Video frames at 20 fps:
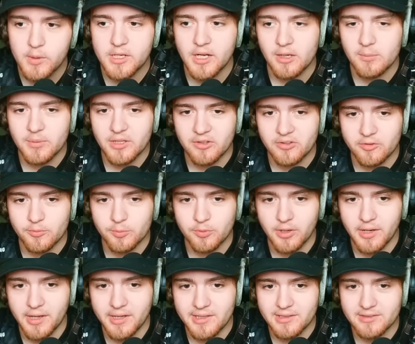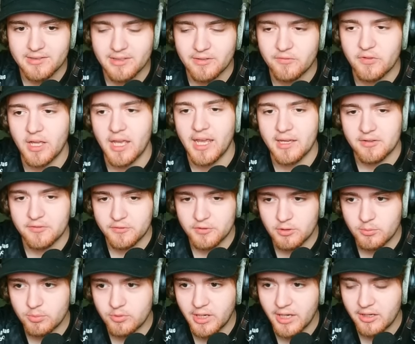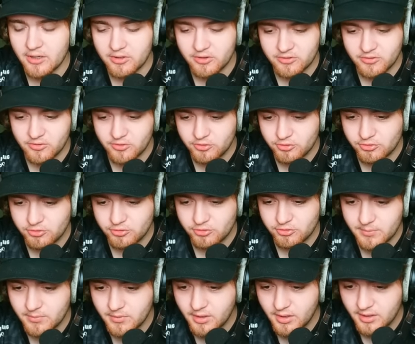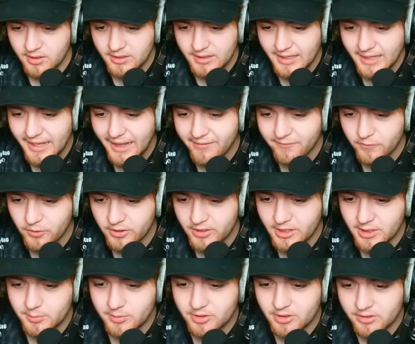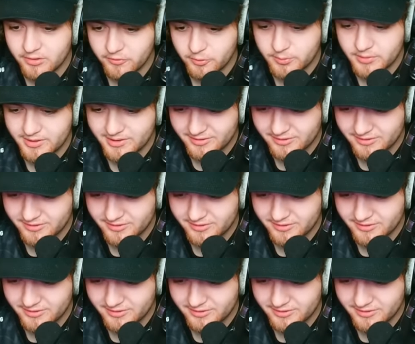would not be surprised if a handful of players straight up never get a brawler from